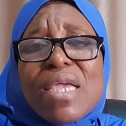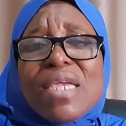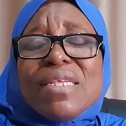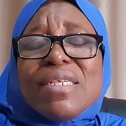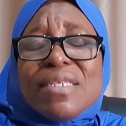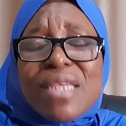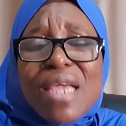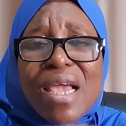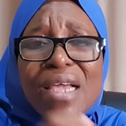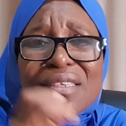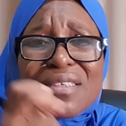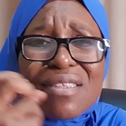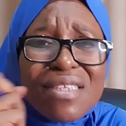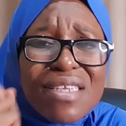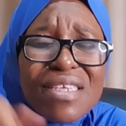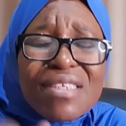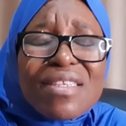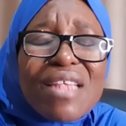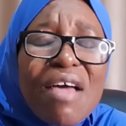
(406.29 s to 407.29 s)
index
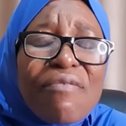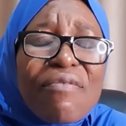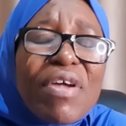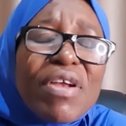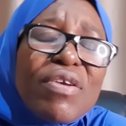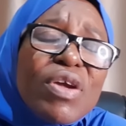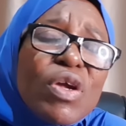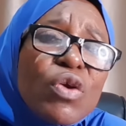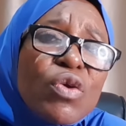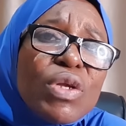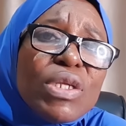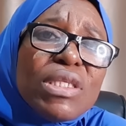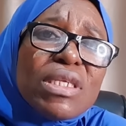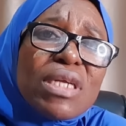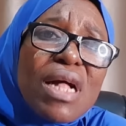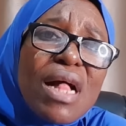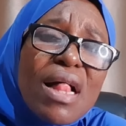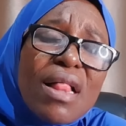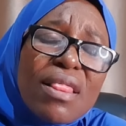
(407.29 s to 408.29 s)
these are very
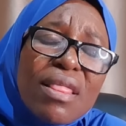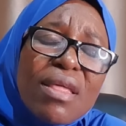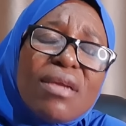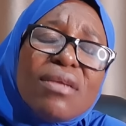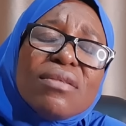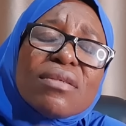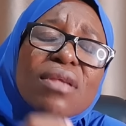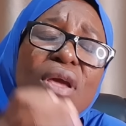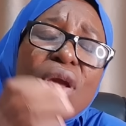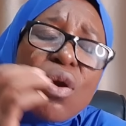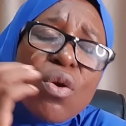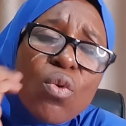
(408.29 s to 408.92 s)
critical things